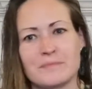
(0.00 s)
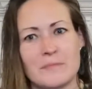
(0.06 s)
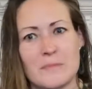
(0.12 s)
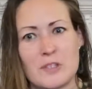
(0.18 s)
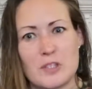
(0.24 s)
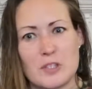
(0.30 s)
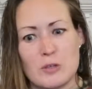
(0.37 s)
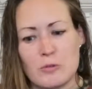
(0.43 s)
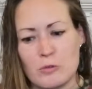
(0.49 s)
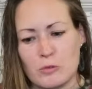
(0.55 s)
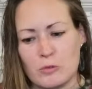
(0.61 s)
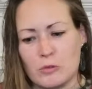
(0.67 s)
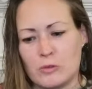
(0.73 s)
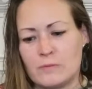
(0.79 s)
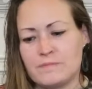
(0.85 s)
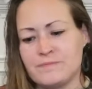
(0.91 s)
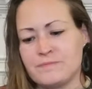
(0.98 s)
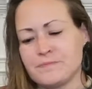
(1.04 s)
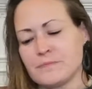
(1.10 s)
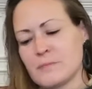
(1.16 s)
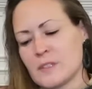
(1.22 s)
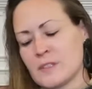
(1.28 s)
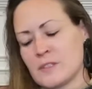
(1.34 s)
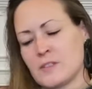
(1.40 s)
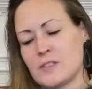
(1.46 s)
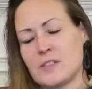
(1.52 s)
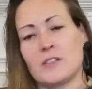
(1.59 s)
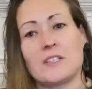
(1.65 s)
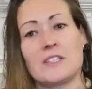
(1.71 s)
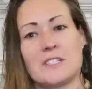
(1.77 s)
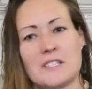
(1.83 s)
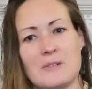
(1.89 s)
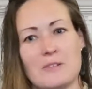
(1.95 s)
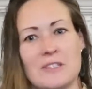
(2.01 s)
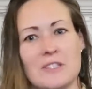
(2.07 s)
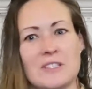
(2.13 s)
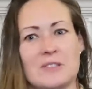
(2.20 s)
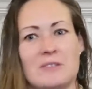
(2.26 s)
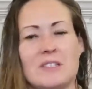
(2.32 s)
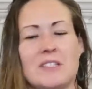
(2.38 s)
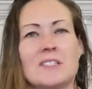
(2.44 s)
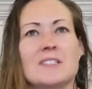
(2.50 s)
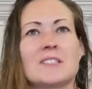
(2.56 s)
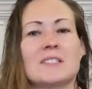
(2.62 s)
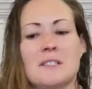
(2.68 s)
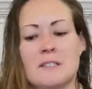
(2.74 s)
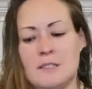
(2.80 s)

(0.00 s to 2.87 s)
So cool. So let's see what this one is.